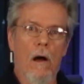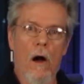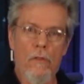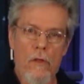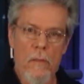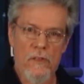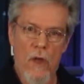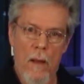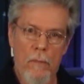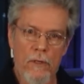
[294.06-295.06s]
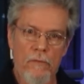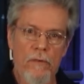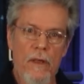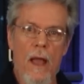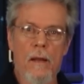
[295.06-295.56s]
Although the muscle
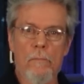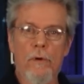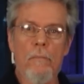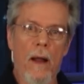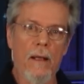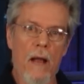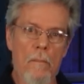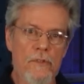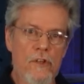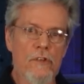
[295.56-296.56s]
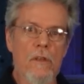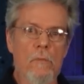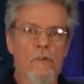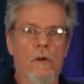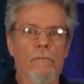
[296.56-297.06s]
hypertrophy and improved body composition
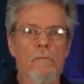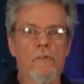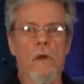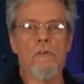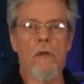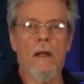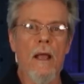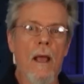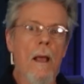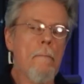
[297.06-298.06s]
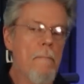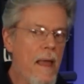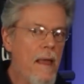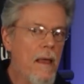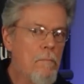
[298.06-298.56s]
that result from strength training
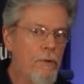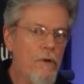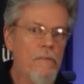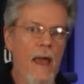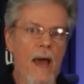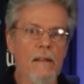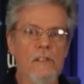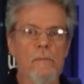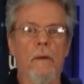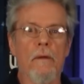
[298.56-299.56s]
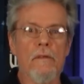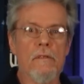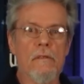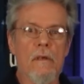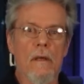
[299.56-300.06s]
may improve the athlete's
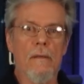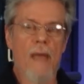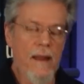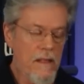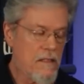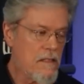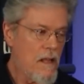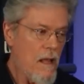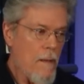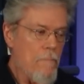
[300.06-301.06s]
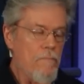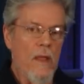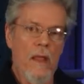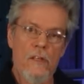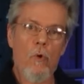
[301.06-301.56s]
appearance, That is,
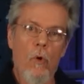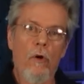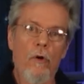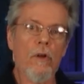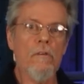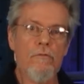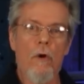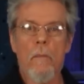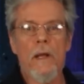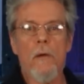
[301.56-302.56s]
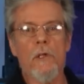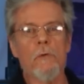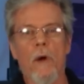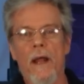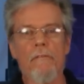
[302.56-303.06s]
his or her conformity
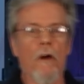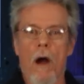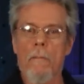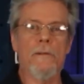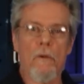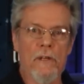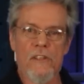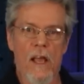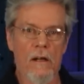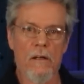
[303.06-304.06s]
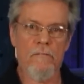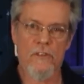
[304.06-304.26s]
with whatever arbitrary standard of